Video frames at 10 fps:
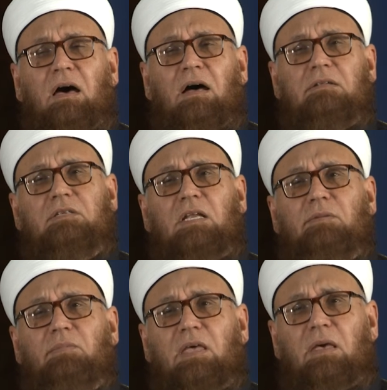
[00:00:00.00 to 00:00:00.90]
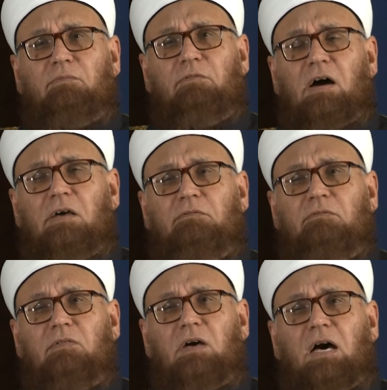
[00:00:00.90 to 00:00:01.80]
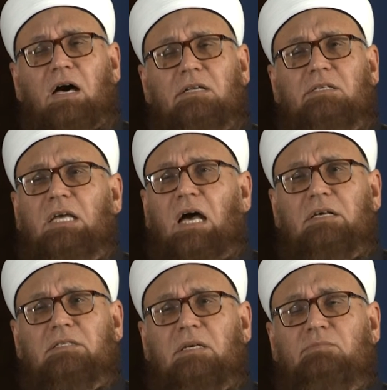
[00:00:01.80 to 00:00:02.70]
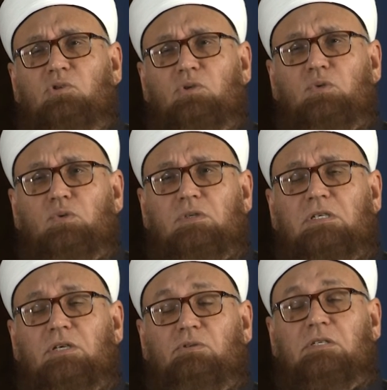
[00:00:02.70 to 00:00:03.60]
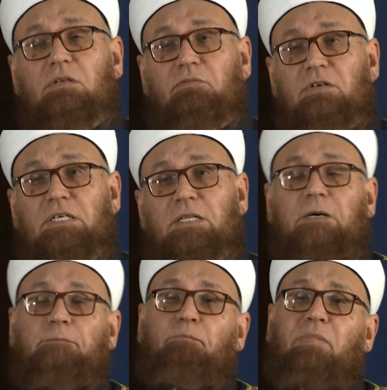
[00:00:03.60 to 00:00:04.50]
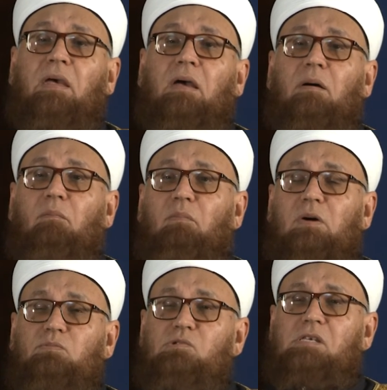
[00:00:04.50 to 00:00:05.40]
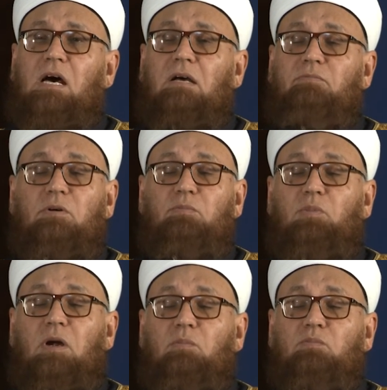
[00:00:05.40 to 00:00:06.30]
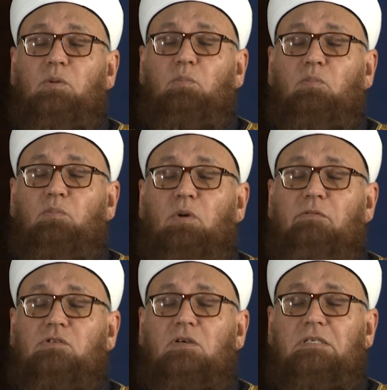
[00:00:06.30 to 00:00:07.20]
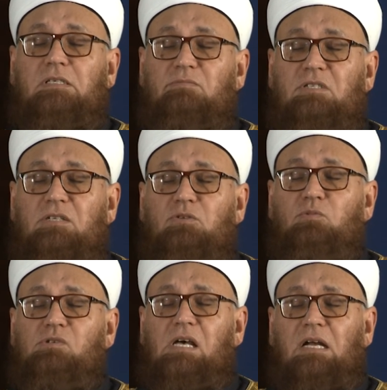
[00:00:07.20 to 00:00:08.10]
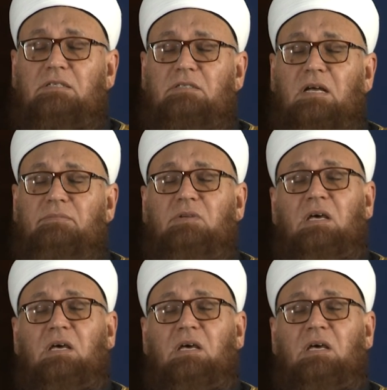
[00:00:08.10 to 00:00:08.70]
until it became 5. And he asked him to reduce it further. But the Prophet said to Musa alayhi salam,